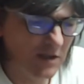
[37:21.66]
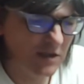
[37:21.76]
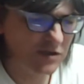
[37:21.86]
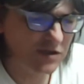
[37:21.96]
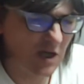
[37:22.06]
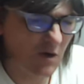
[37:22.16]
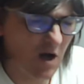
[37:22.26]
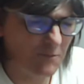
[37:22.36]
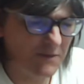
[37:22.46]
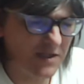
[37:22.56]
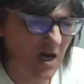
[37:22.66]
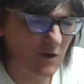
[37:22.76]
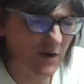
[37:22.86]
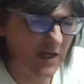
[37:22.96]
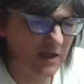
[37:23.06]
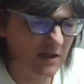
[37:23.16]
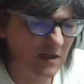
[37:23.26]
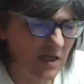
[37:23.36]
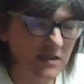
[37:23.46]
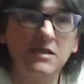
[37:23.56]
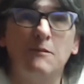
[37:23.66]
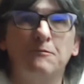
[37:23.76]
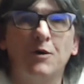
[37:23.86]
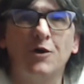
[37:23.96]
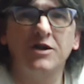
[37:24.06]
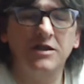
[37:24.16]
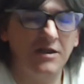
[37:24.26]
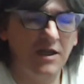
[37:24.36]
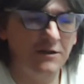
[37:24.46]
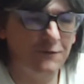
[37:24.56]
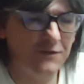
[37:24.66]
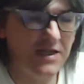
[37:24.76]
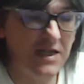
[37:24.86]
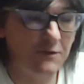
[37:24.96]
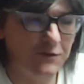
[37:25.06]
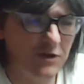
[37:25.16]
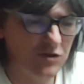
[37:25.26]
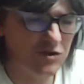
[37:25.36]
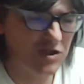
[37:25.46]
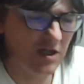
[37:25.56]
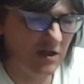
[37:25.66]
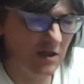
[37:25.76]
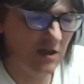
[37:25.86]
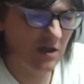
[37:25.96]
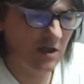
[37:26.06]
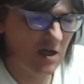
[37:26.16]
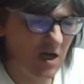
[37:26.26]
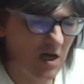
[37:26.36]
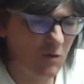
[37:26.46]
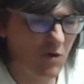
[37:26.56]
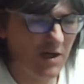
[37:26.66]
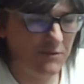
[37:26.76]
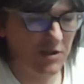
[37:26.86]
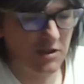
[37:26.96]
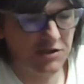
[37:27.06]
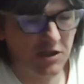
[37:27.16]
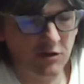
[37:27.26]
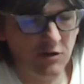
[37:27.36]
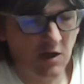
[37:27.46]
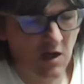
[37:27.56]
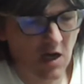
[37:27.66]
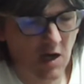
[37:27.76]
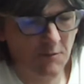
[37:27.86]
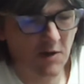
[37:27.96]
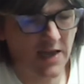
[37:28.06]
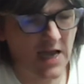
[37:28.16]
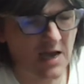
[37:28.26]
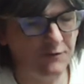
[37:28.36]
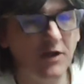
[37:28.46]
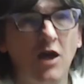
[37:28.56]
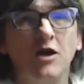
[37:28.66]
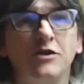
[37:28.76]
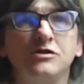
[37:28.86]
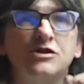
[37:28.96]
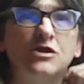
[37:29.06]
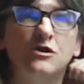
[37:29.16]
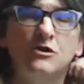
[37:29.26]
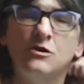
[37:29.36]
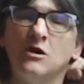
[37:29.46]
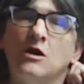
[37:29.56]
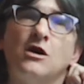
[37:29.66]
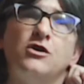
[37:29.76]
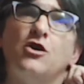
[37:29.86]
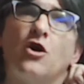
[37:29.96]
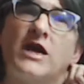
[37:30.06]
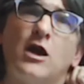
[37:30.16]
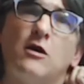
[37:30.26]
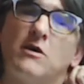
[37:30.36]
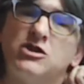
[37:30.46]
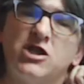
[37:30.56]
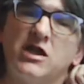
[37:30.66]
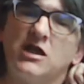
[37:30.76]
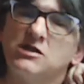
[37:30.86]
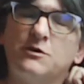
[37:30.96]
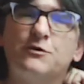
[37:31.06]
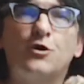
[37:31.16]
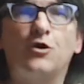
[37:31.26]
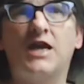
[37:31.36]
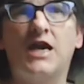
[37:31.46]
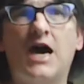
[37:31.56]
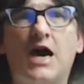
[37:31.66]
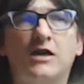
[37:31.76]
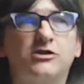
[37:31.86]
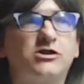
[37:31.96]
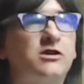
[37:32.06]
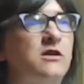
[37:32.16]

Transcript: So I'll be knowing at some point in the near future what I'm going to do. I have learnt to not count my chickens before they're hatched,